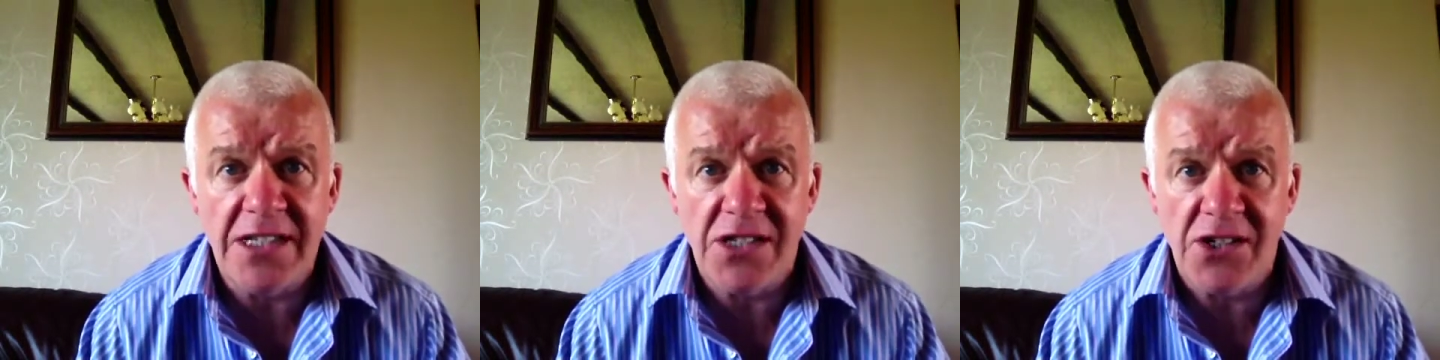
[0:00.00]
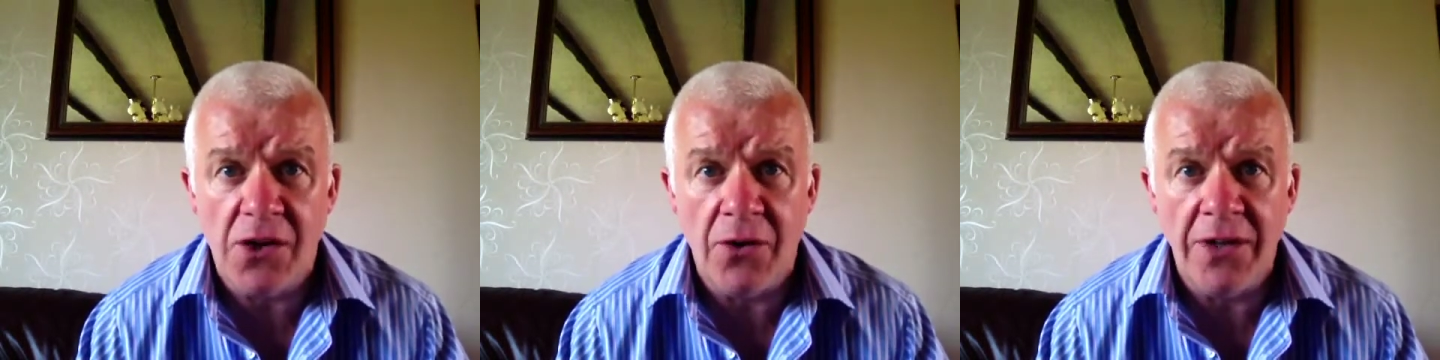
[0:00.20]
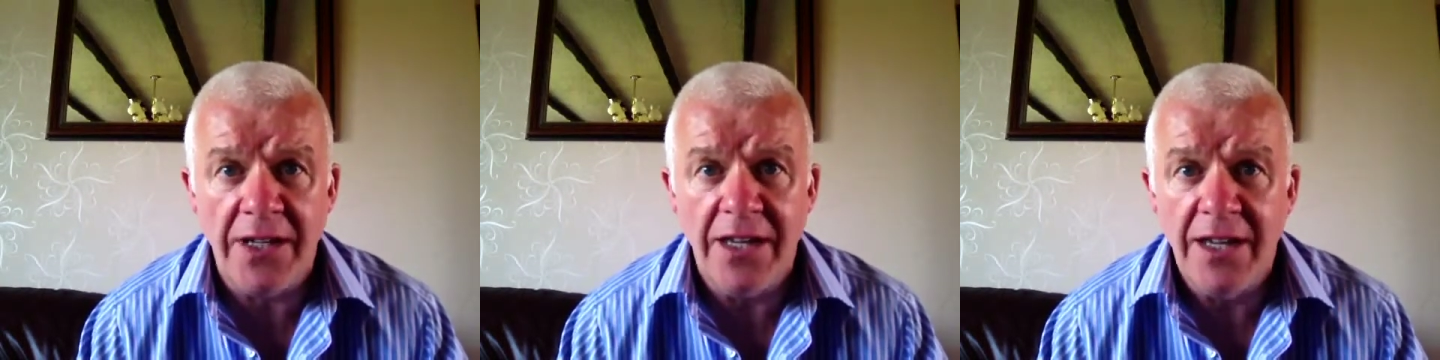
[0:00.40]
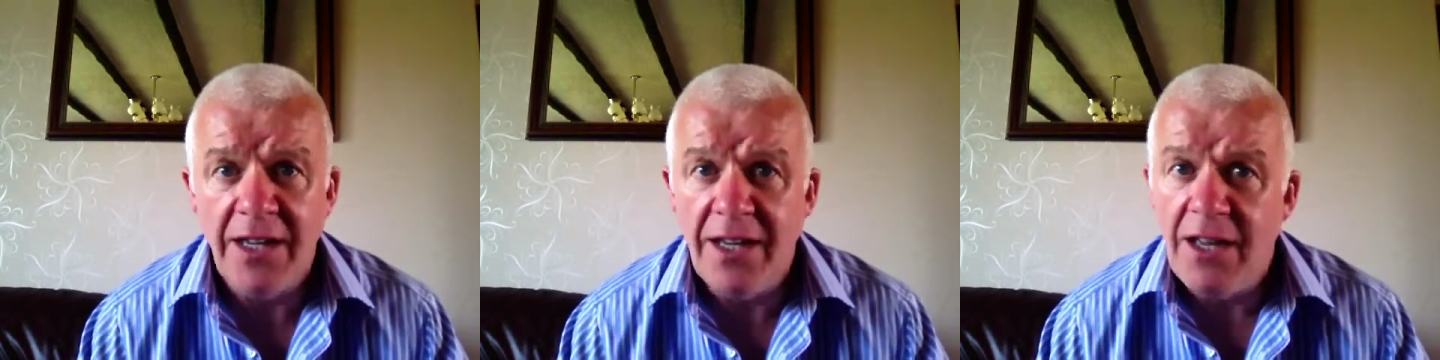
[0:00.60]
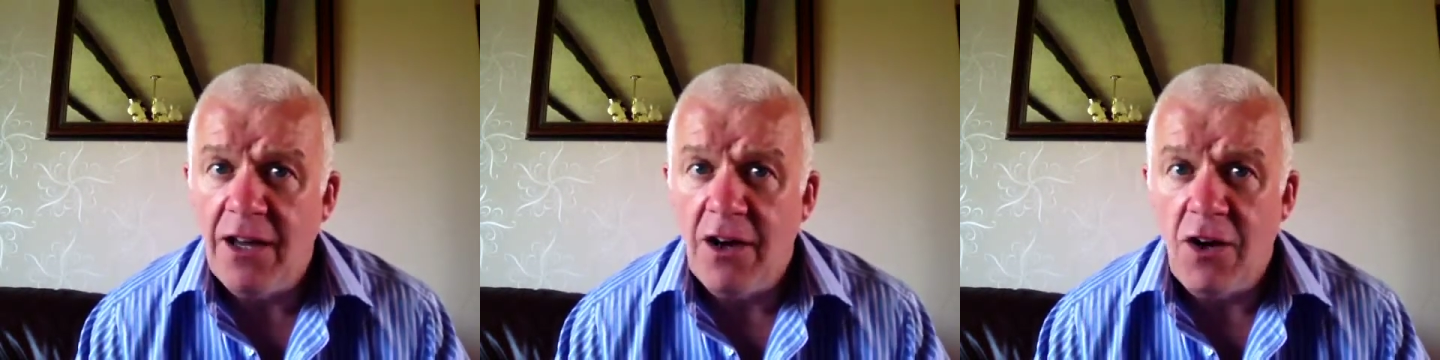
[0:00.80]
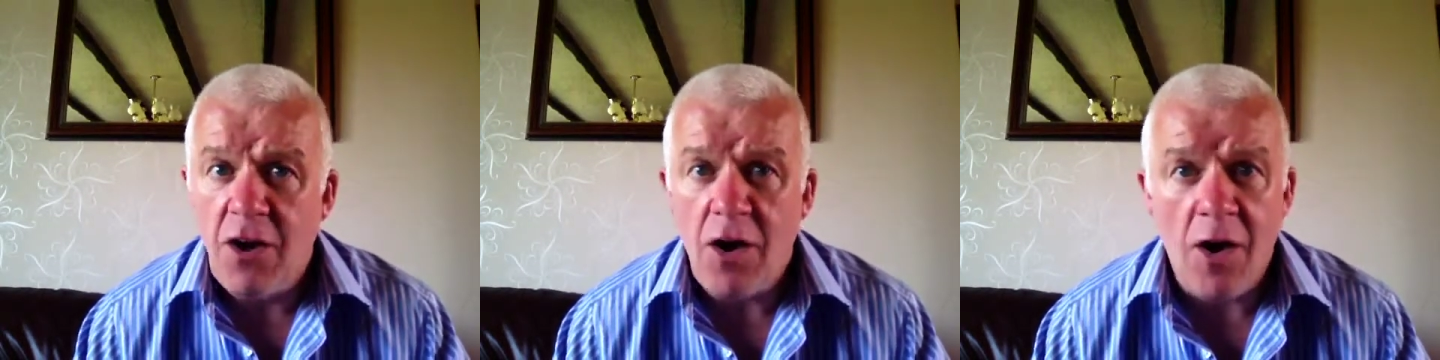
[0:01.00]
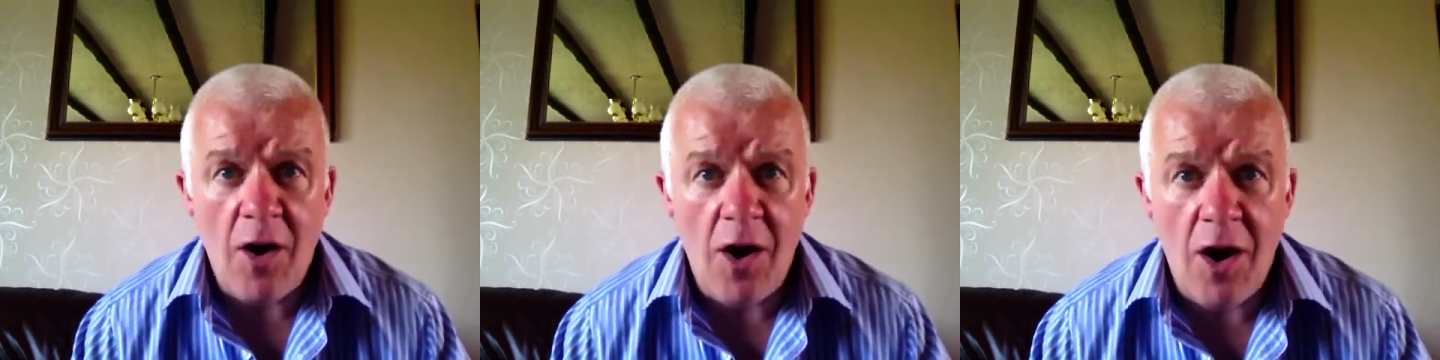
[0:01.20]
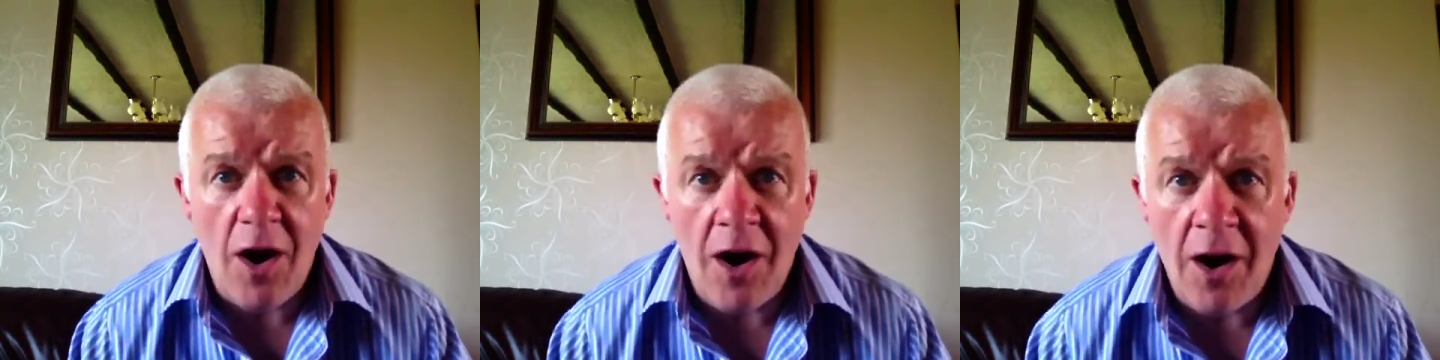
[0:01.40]
site.
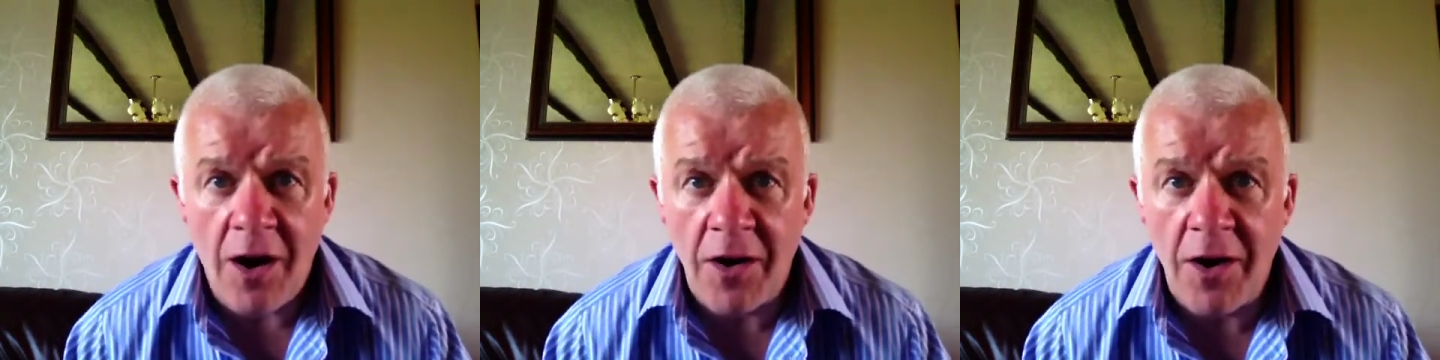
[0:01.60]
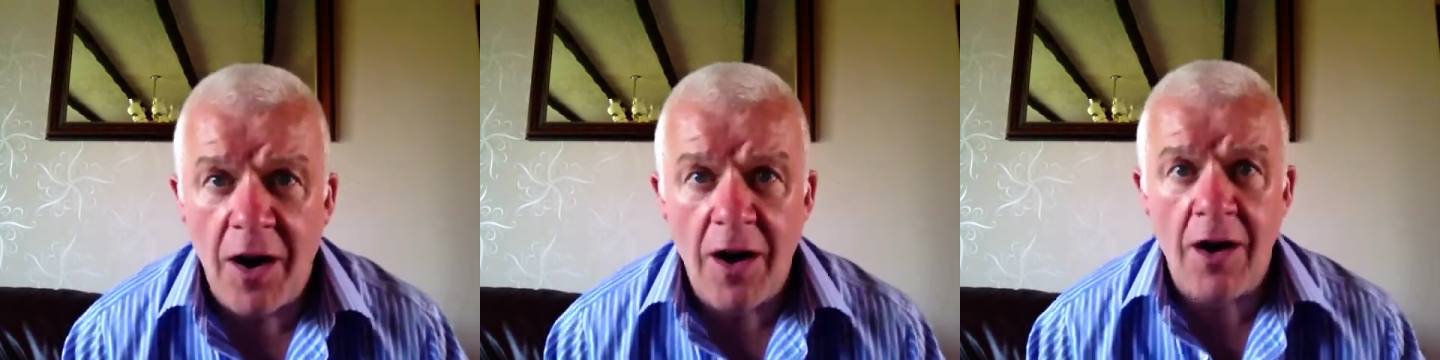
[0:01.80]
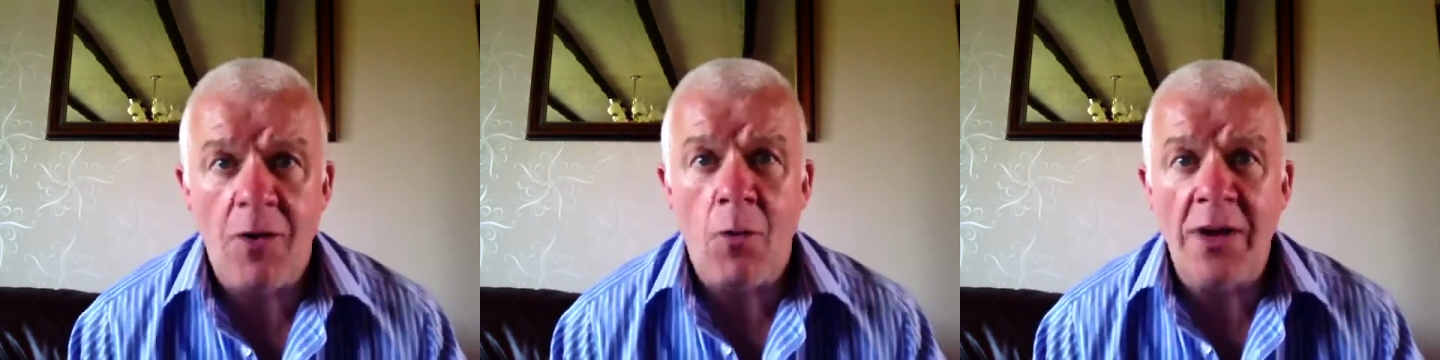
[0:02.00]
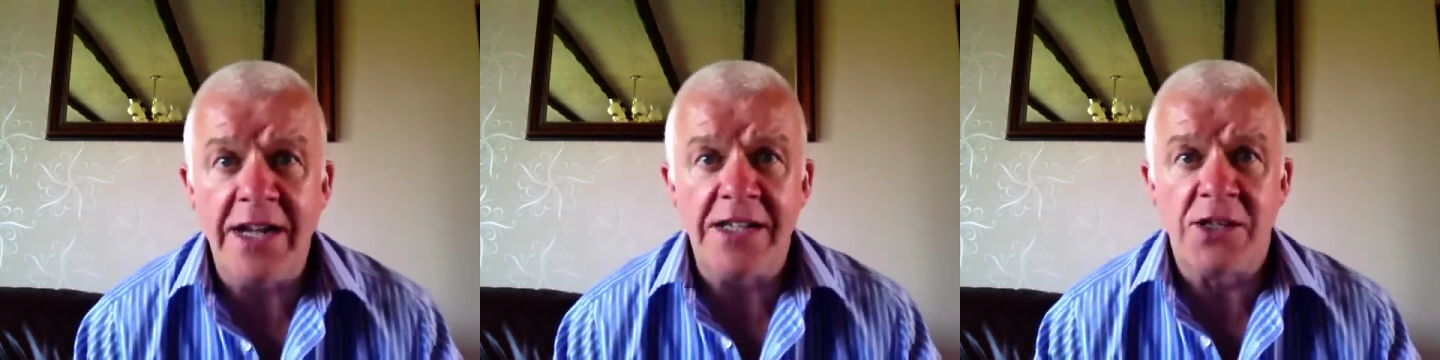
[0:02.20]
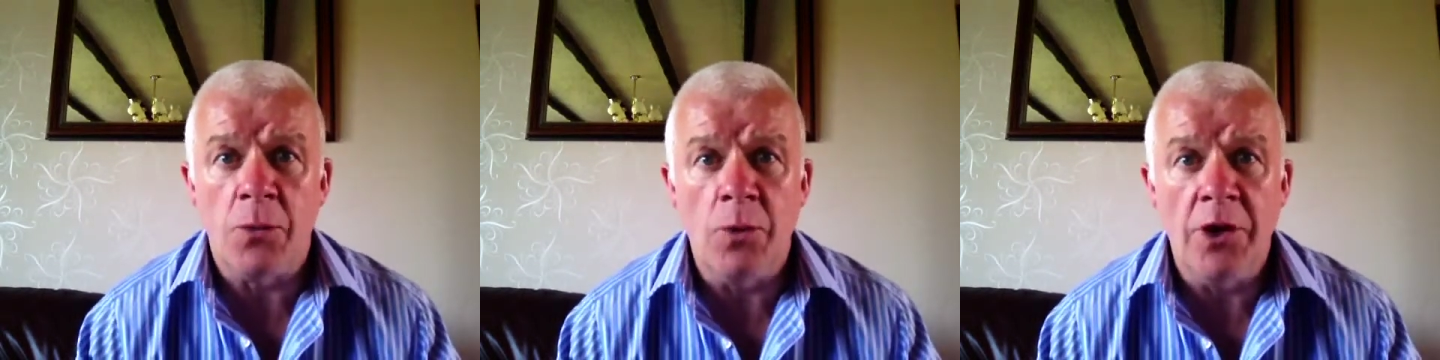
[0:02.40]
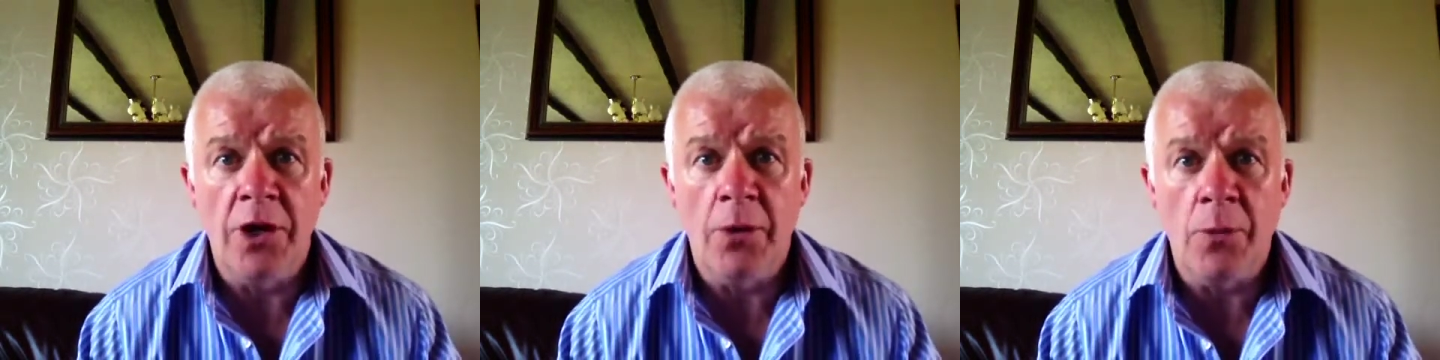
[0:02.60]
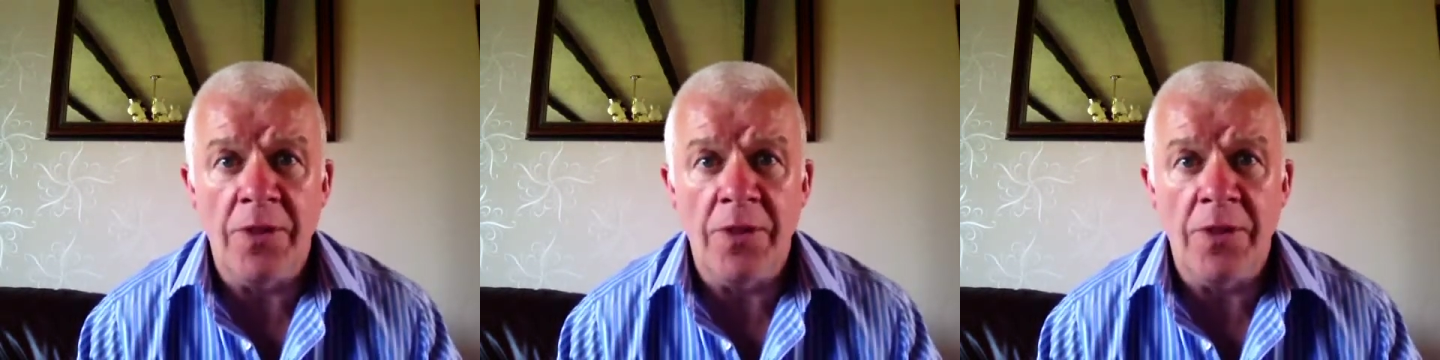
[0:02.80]
I can't wait to work